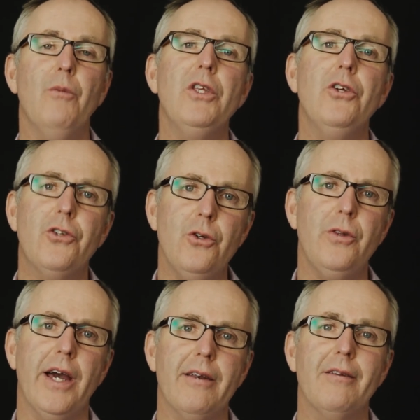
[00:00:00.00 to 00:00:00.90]
and when you
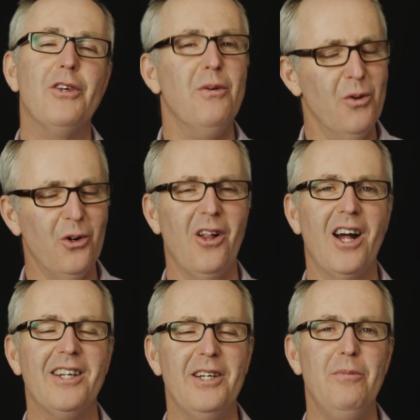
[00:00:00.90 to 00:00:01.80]
do that, you're more
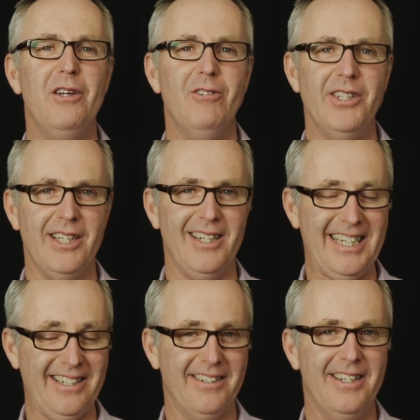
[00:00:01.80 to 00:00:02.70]
likely to be
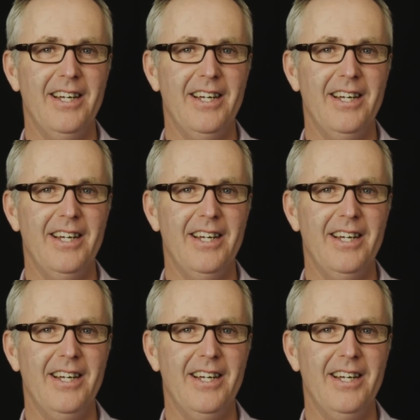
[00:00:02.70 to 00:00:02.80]
resilient.